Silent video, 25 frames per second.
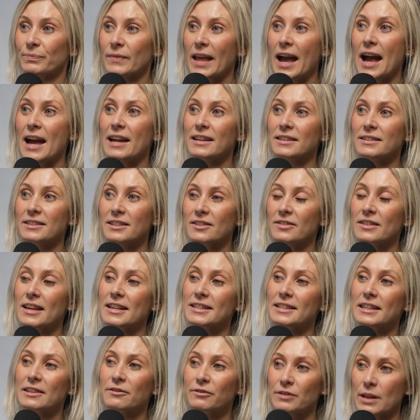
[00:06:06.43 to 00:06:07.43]
And
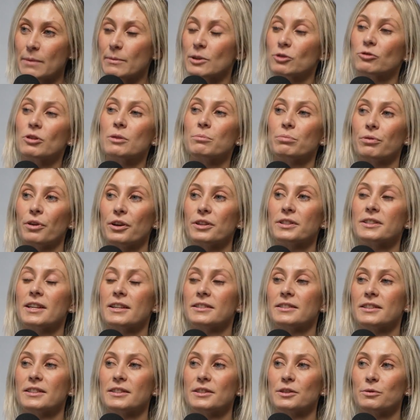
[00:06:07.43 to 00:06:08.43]
there's inflammatory
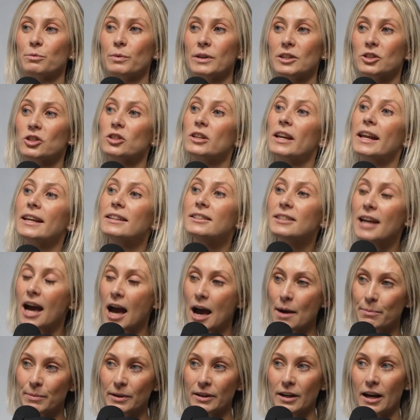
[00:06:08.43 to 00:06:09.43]
processes which need to
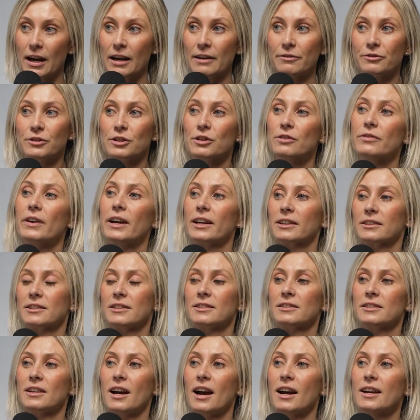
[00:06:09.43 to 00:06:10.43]
happen after you've
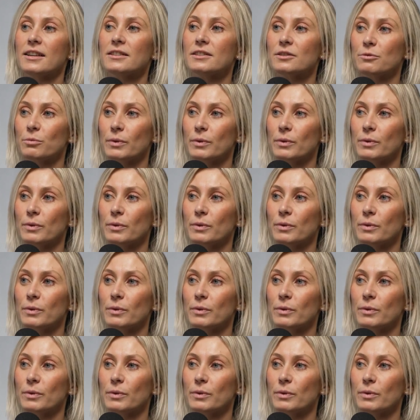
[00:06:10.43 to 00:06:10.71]
exercised,